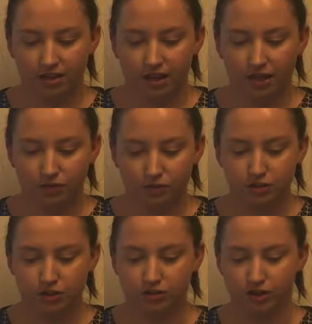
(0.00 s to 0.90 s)

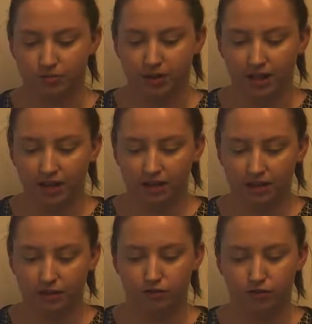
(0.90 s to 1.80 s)
Atherosclerotic plaque
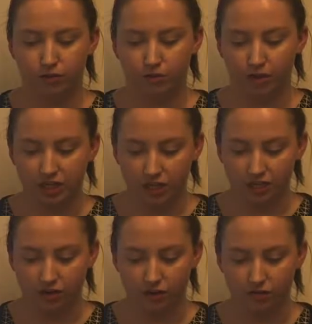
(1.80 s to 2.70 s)
can form
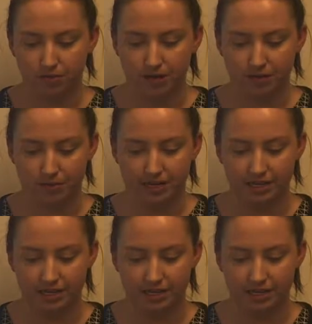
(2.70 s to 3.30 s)
gradually over many